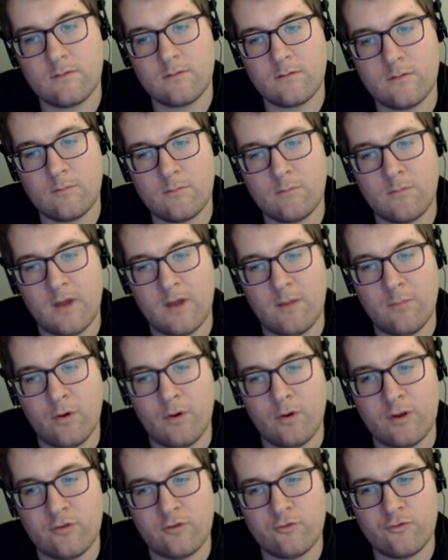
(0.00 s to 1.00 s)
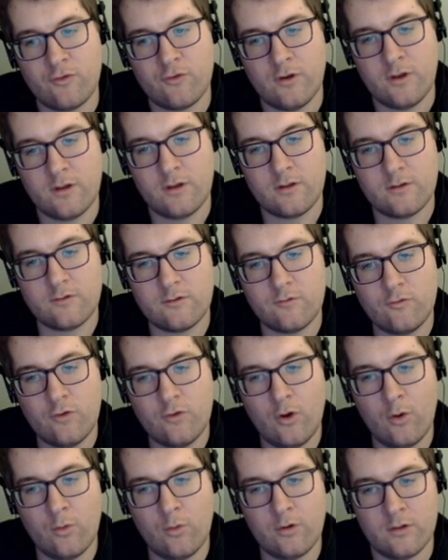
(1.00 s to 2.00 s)
My opponent should
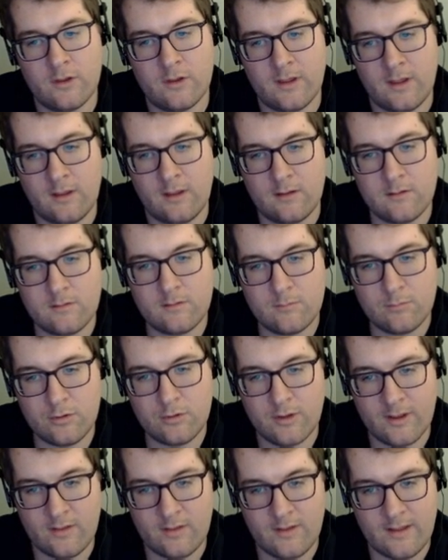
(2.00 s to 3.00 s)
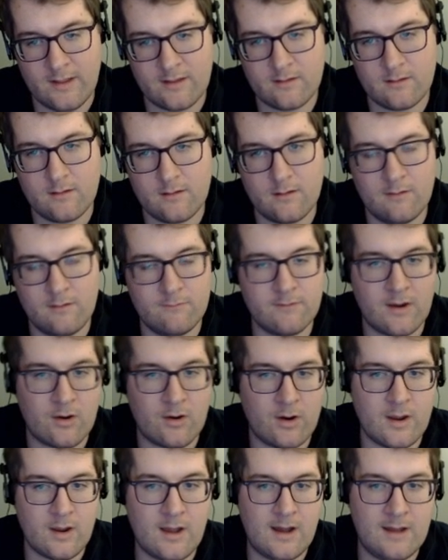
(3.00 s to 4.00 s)
totally play like a
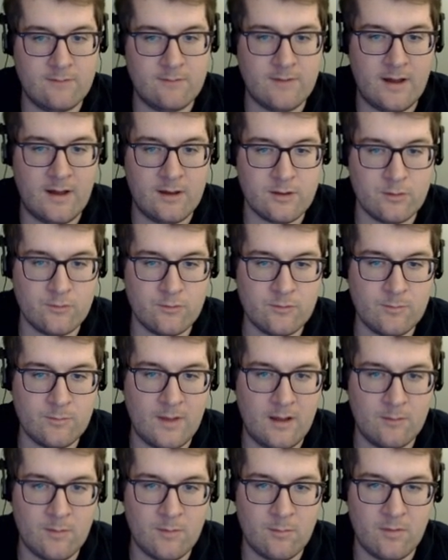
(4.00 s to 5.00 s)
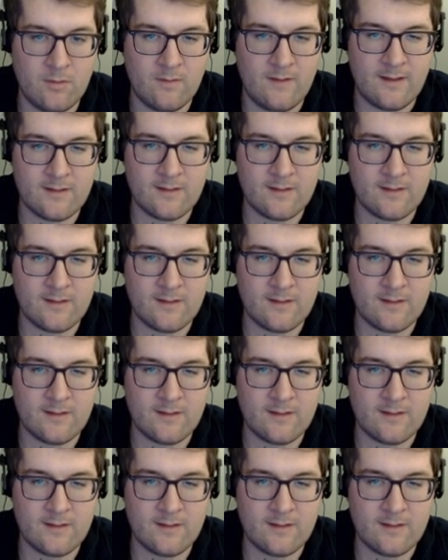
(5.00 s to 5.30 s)
very high value spell, maybe like